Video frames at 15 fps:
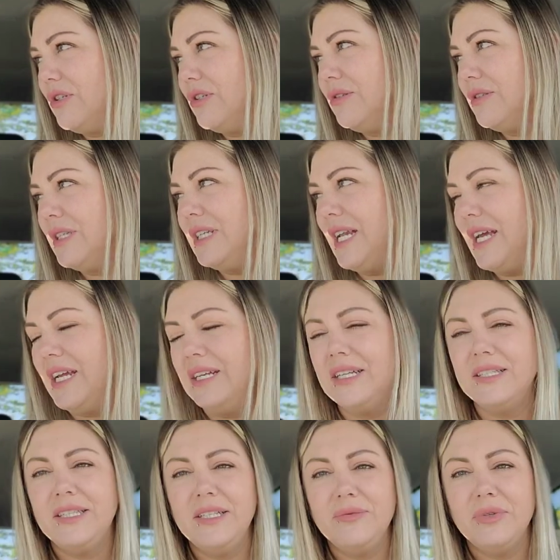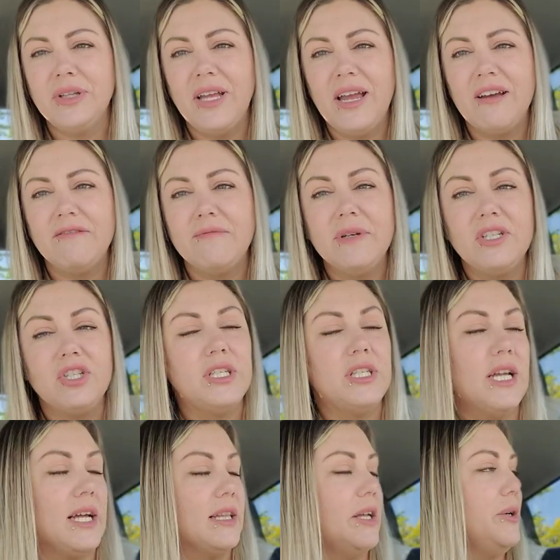shoot today doesn't really have much
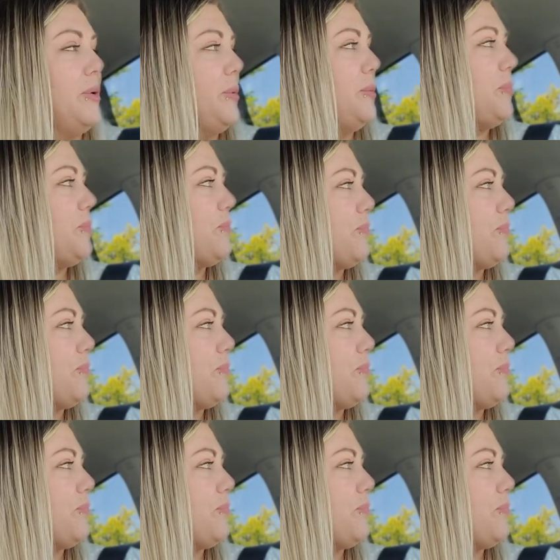yellow,